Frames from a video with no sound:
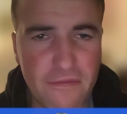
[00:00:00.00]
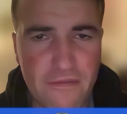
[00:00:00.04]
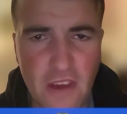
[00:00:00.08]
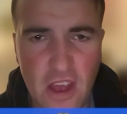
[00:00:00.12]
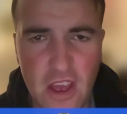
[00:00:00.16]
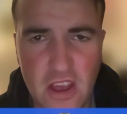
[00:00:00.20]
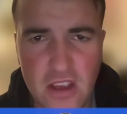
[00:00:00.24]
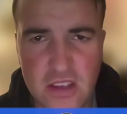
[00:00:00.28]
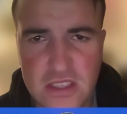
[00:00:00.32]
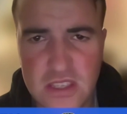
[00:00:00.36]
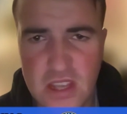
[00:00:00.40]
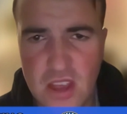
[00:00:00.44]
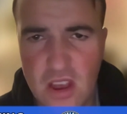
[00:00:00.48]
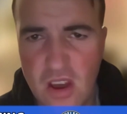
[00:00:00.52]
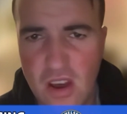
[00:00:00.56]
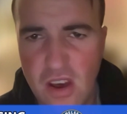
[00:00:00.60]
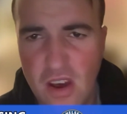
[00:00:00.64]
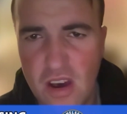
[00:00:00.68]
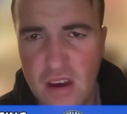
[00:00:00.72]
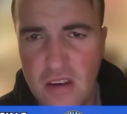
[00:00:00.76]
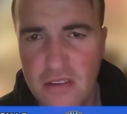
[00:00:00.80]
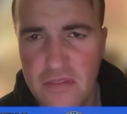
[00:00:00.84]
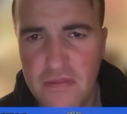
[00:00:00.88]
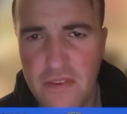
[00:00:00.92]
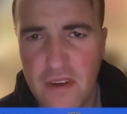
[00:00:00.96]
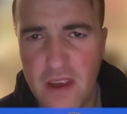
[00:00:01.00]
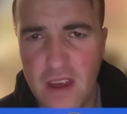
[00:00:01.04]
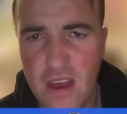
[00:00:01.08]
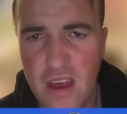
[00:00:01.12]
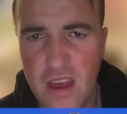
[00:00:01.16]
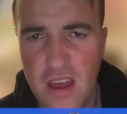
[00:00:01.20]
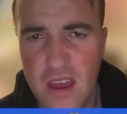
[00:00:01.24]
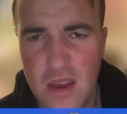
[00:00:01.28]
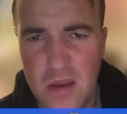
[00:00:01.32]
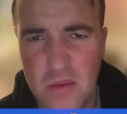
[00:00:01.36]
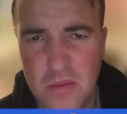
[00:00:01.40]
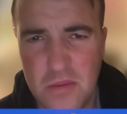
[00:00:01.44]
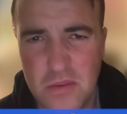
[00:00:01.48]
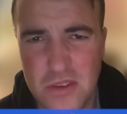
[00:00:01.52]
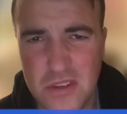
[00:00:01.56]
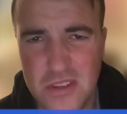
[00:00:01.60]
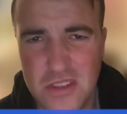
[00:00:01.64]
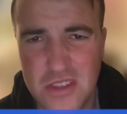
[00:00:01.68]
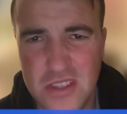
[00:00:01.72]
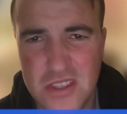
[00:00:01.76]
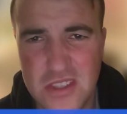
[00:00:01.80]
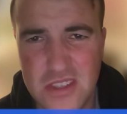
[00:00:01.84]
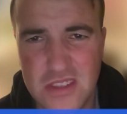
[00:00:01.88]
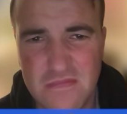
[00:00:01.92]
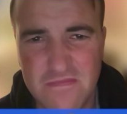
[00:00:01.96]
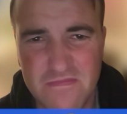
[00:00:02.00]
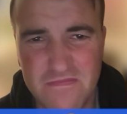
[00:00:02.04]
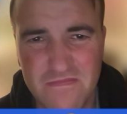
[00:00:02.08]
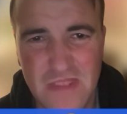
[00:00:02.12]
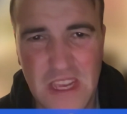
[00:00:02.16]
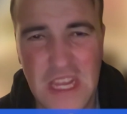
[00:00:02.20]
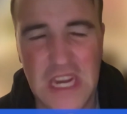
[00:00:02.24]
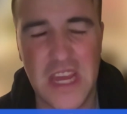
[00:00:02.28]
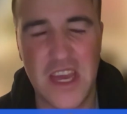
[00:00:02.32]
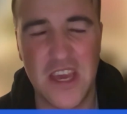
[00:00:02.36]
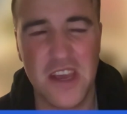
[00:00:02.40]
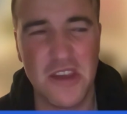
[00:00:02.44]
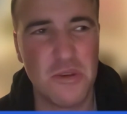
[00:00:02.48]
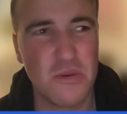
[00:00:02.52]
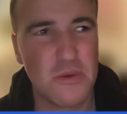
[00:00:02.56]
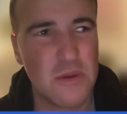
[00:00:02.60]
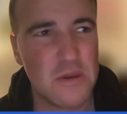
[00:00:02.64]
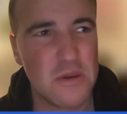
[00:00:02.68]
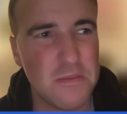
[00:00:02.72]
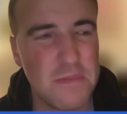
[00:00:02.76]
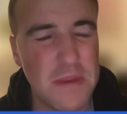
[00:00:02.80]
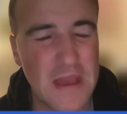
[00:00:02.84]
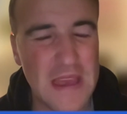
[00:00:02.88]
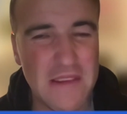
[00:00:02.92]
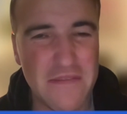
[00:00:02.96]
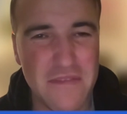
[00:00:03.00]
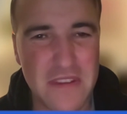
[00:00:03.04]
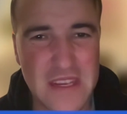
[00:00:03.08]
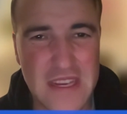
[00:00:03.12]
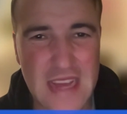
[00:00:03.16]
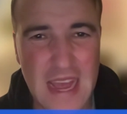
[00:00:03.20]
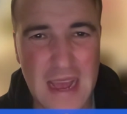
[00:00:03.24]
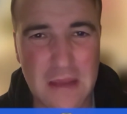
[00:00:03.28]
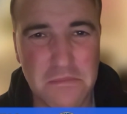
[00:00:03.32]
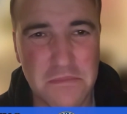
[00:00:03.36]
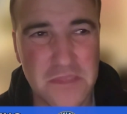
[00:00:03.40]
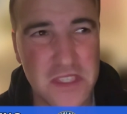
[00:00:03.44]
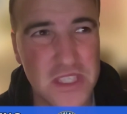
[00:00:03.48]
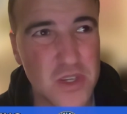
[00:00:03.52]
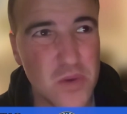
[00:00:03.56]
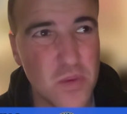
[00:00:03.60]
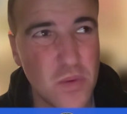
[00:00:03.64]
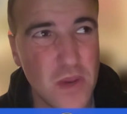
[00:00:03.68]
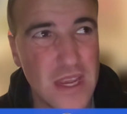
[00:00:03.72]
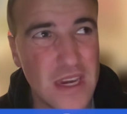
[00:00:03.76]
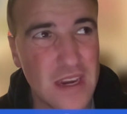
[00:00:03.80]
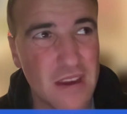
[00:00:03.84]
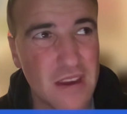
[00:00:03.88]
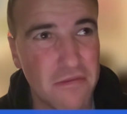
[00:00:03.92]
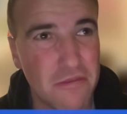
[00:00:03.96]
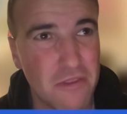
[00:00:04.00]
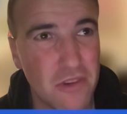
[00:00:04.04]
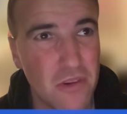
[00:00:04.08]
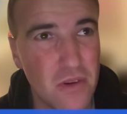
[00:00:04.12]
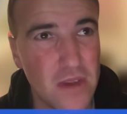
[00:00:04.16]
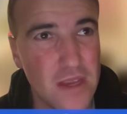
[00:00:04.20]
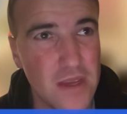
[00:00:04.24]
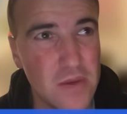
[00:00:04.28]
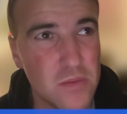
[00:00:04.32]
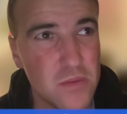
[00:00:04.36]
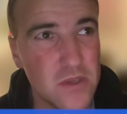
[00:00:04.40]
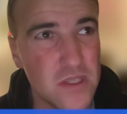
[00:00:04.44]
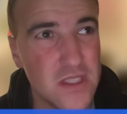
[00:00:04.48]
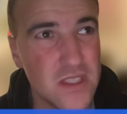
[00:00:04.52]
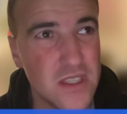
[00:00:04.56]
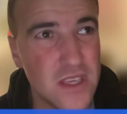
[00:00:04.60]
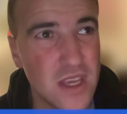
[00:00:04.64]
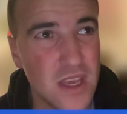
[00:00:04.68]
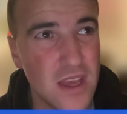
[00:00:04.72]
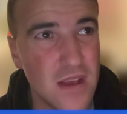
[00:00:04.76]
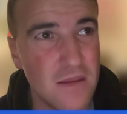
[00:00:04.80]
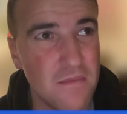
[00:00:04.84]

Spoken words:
first half was, a bit of a damp squid. I thought it was